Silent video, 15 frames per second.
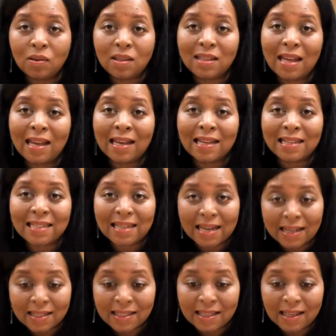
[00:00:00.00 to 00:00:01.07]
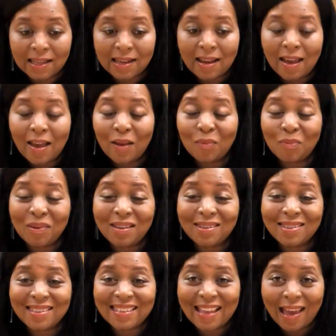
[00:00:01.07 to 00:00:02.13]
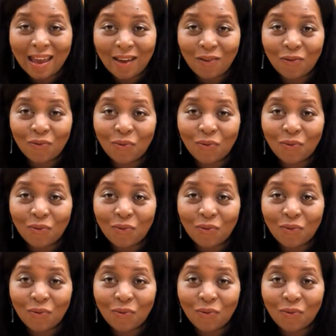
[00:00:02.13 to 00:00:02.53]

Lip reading: stay connected, be safe.